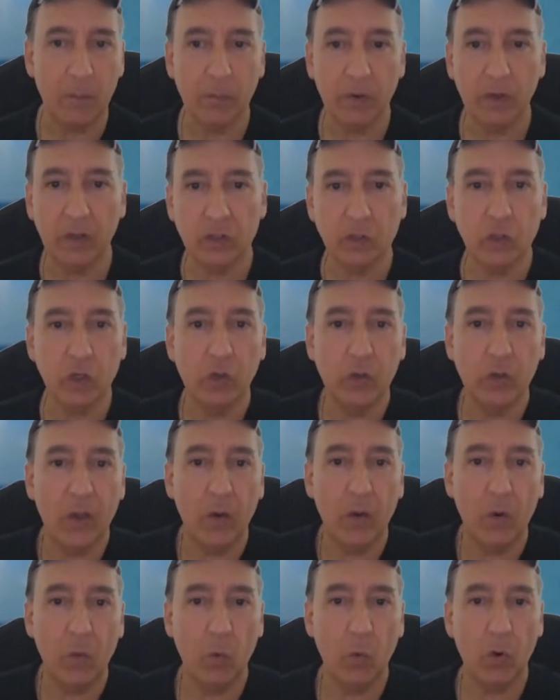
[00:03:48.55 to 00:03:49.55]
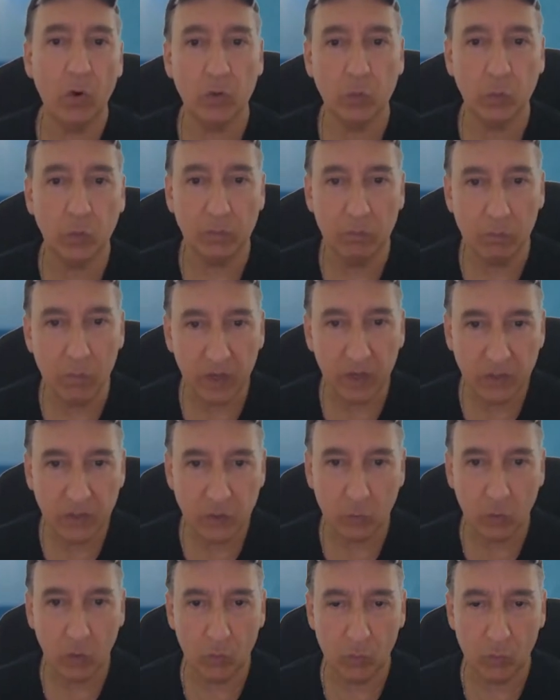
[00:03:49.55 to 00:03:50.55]
But I'll show you how it works with my
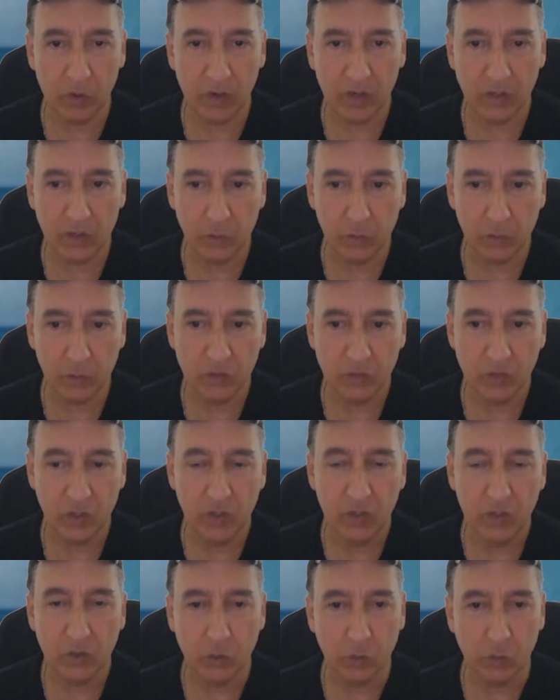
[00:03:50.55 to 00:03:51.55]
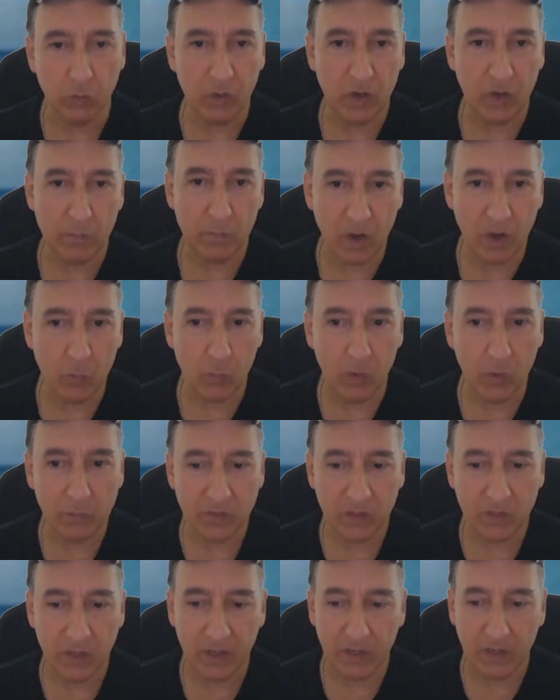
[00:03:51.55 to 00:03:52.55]
software I use to create my
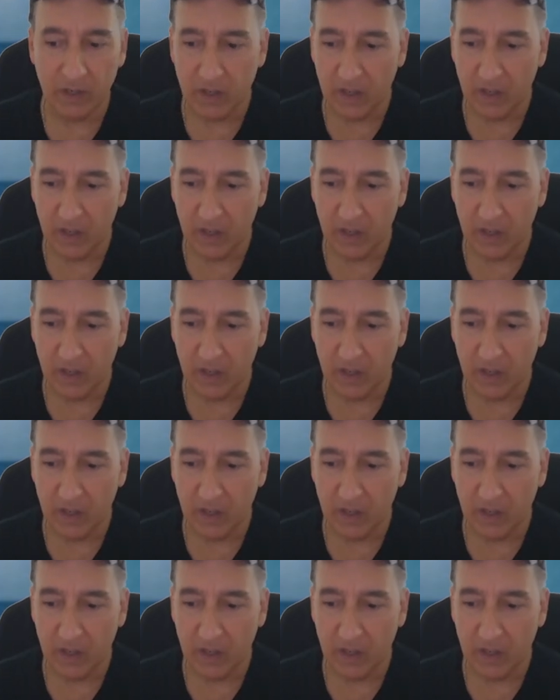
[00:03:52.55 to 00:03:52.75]
website.